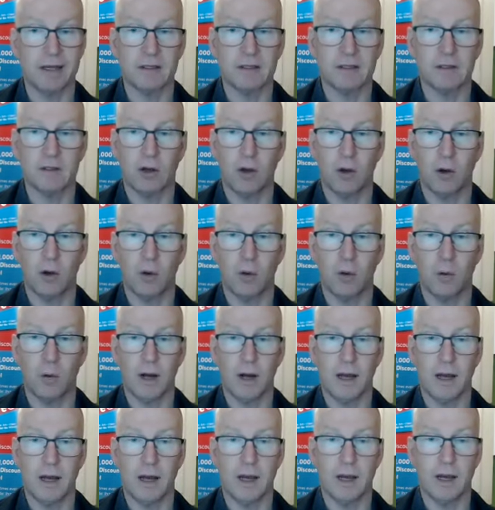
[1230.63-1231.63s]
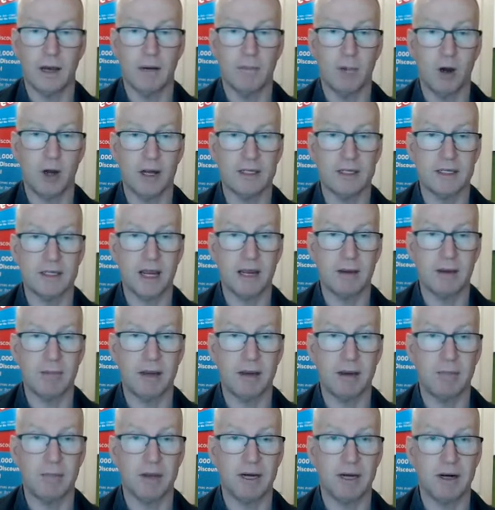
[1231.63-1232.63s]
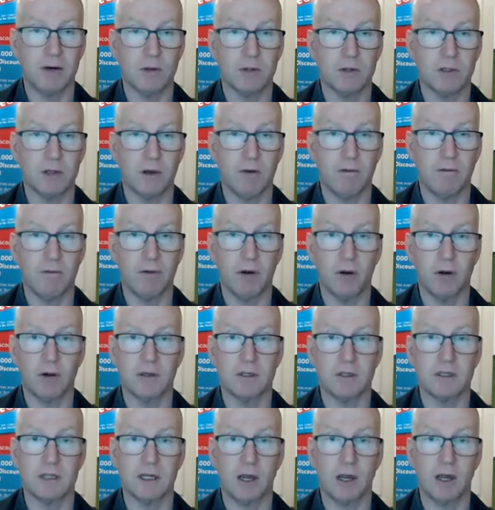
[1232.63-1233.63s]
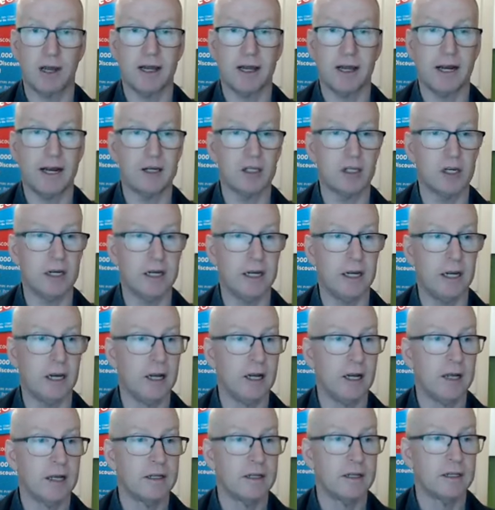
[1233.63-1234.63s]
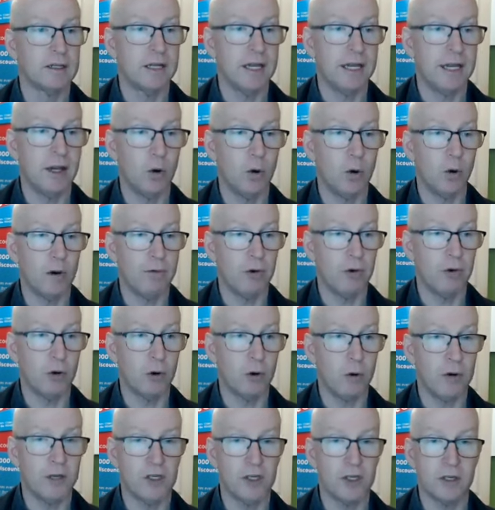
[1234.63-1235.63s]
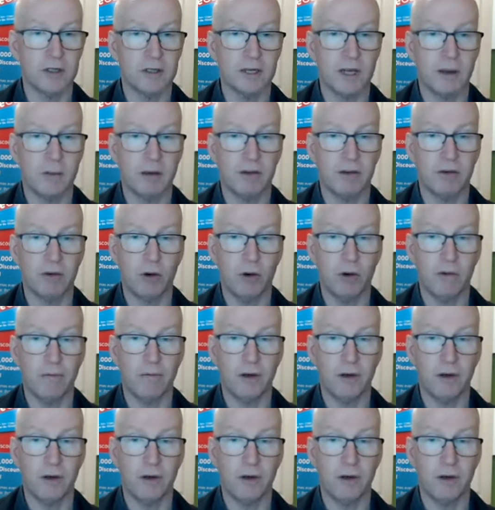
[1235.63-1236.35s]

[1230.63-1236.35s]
So it might take me a minute or so, folks, until I can actually see all of your questions coming through.